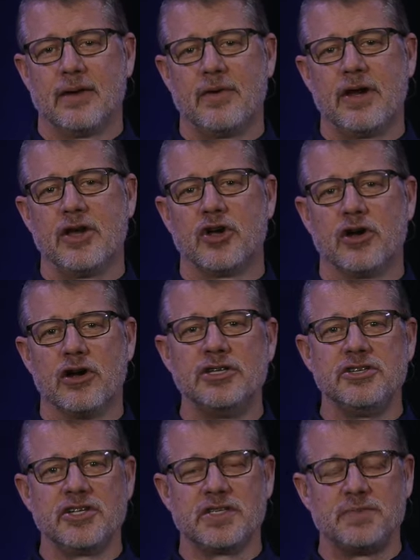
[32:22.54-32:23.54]
I want to
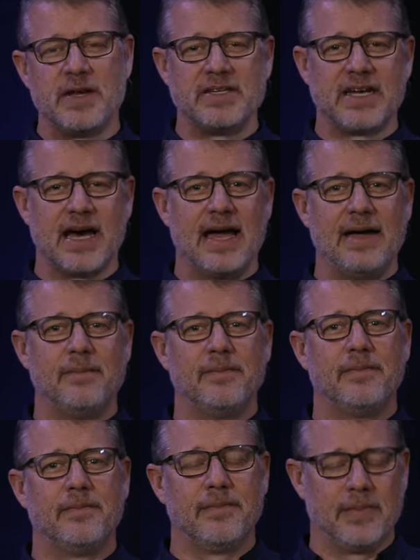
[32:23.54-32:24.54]
encourage you to spend time.
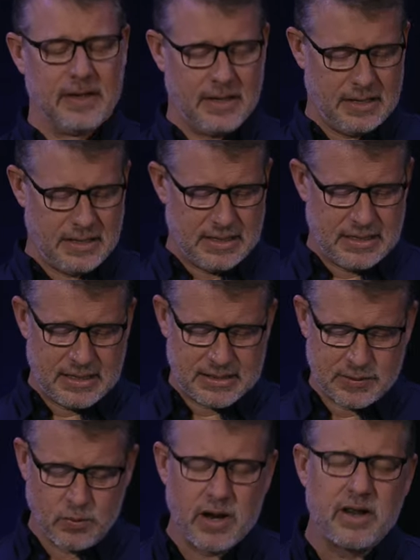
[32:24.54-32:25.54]

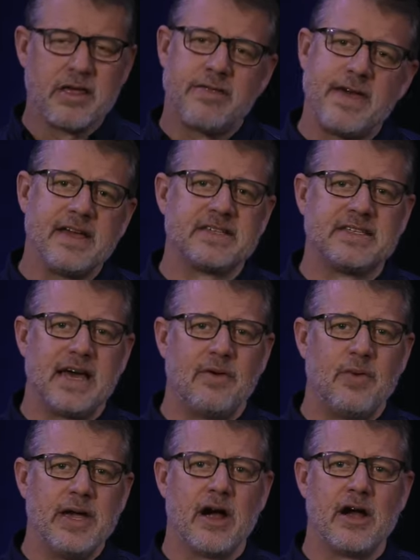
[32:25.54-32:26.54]
So, one of the things
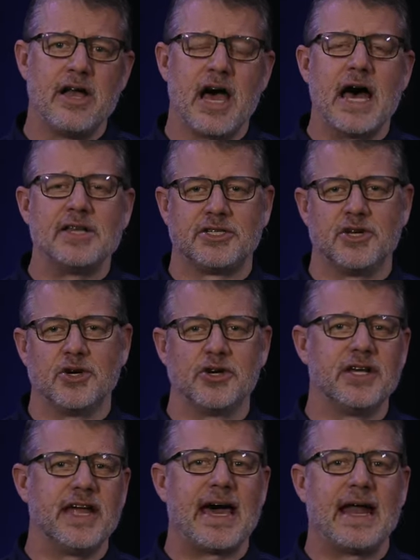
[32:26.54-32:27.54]
that we are not so
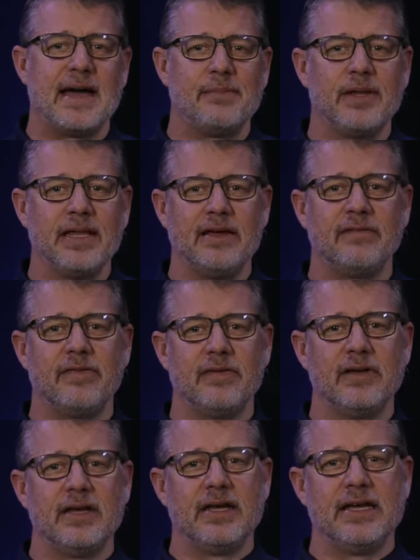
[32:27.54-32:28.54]
good at, I believe,
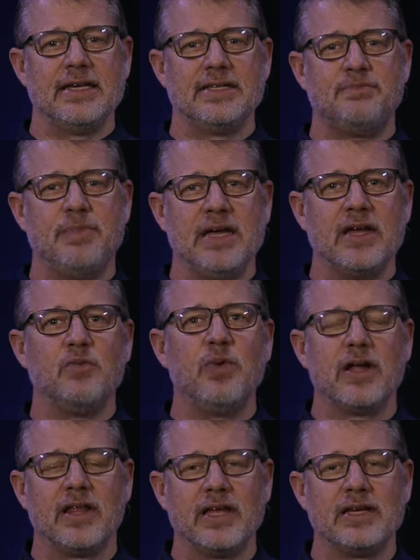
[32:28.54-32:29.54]
is being
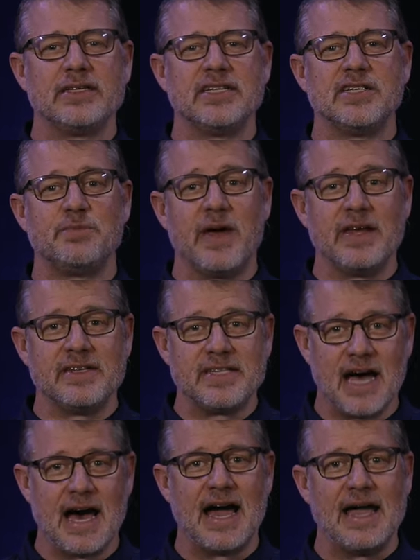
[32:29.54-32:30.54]
willing to spend
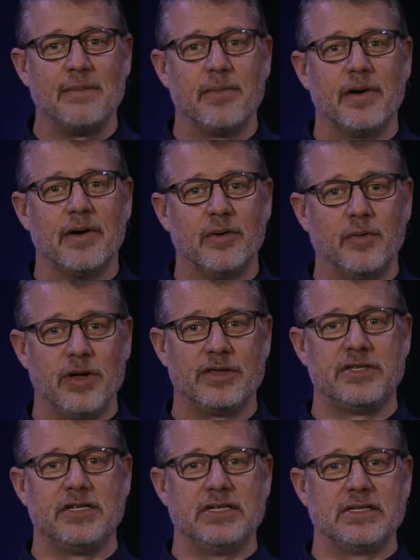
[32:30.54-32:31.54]
time
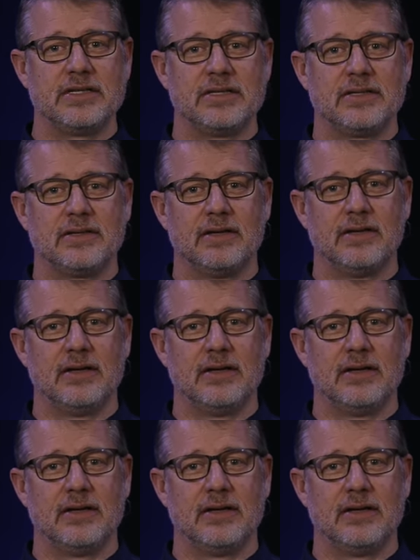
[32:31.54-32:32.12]
with Jesus,